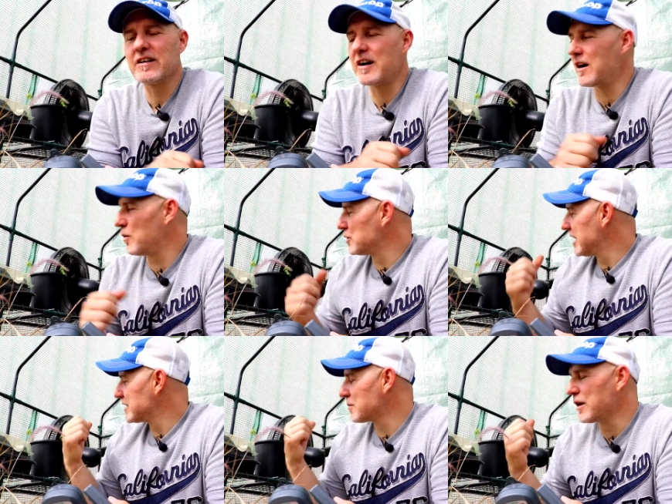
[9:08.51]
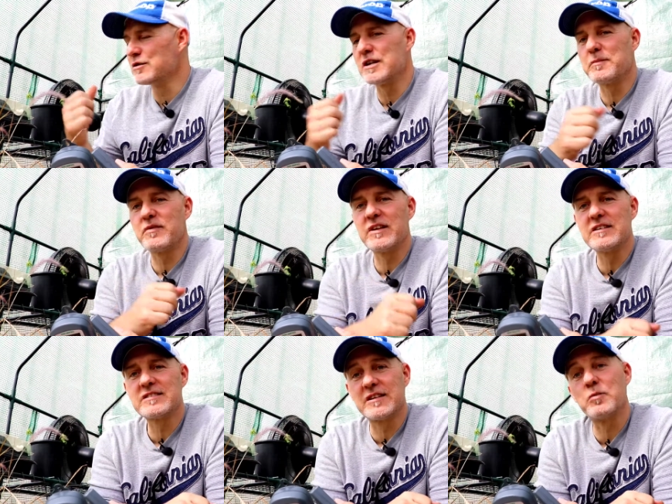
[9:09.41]
Uh, we'll take some close up of
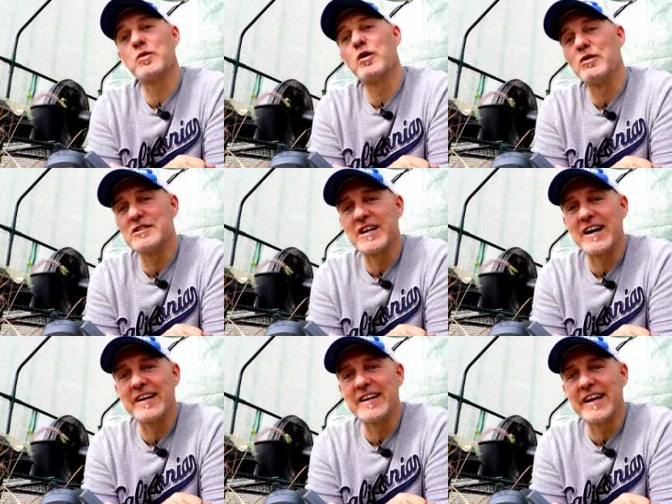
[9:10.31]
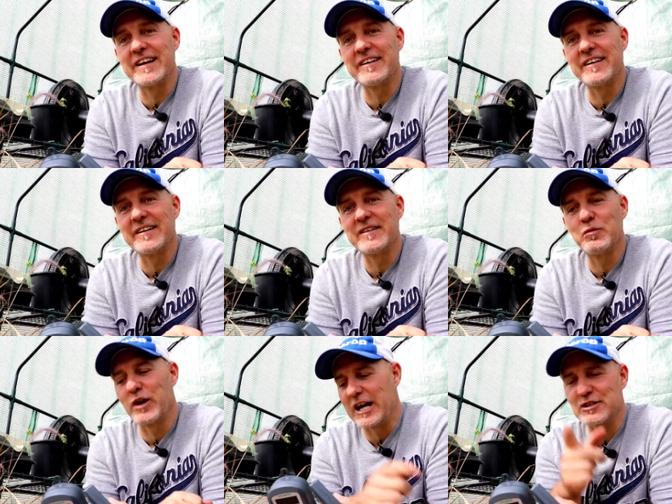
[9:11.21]
this and then we'll go inside and uh,
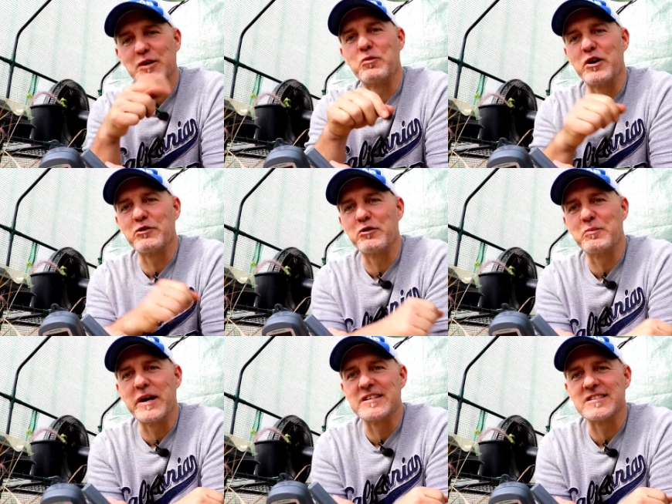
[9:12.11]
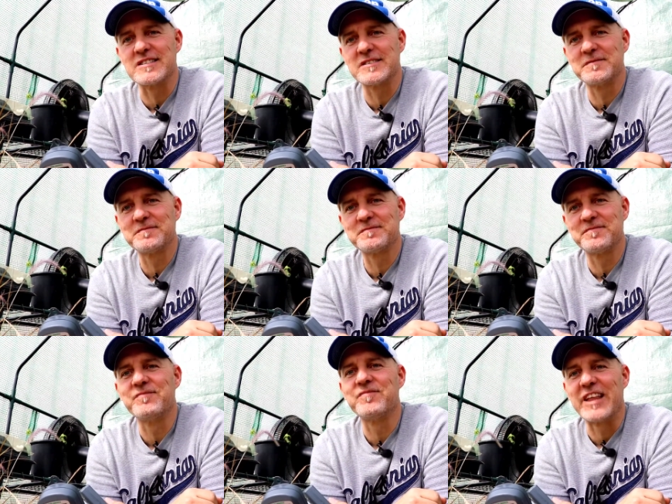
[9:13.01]
we'll actually run it through the paces.
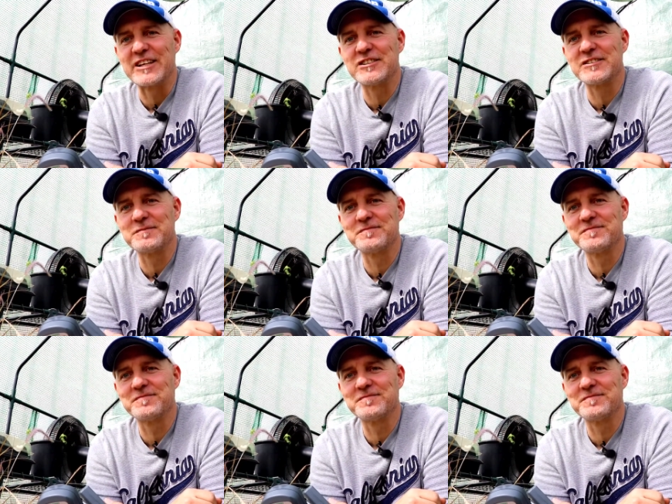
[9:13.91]
Thanks.